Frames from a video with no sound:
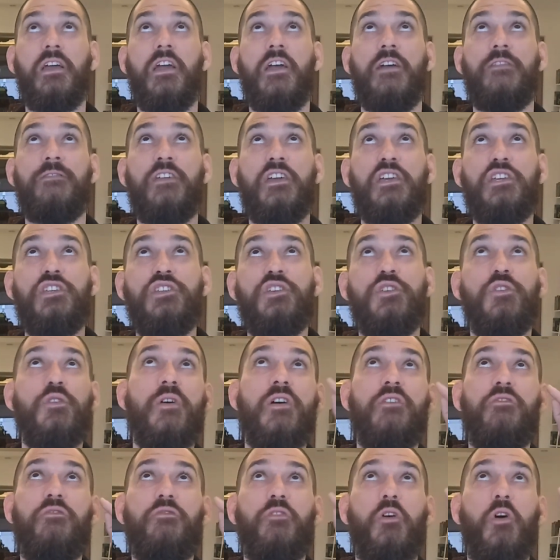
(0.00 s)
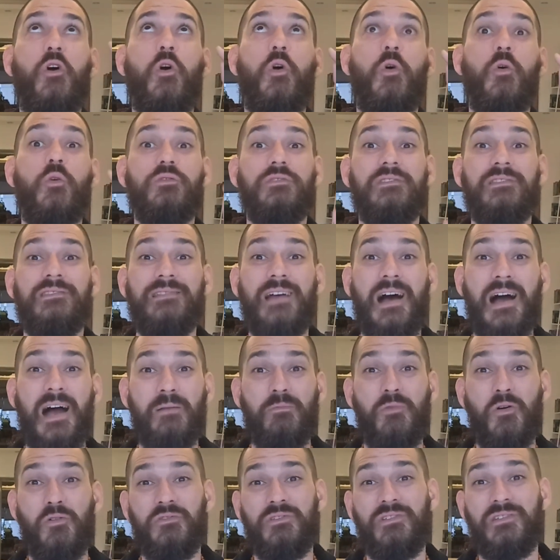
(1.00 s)
the UFO
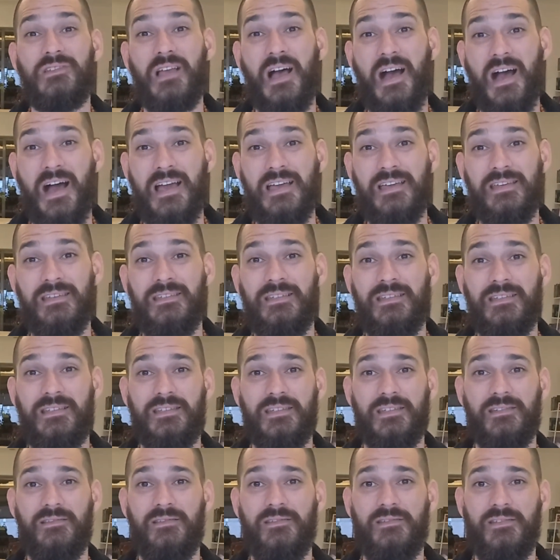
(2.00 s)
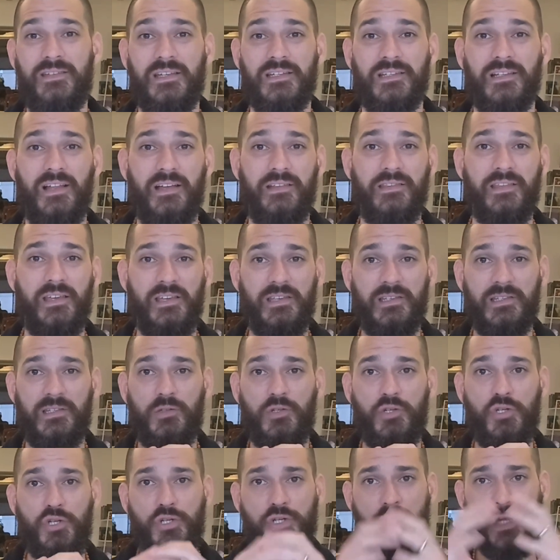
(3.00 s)
double-sized, just like this.
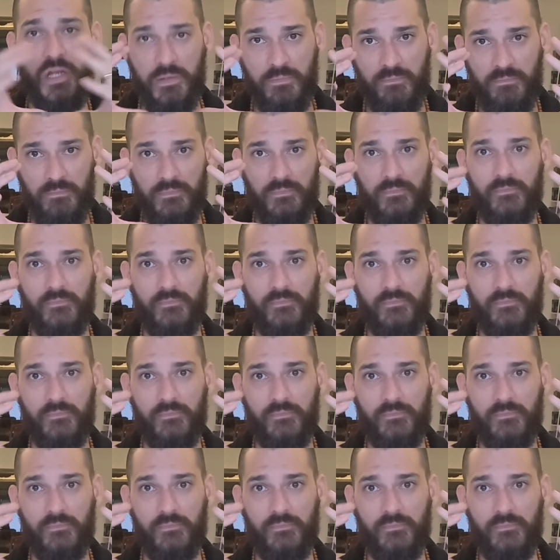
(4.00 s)
Shing!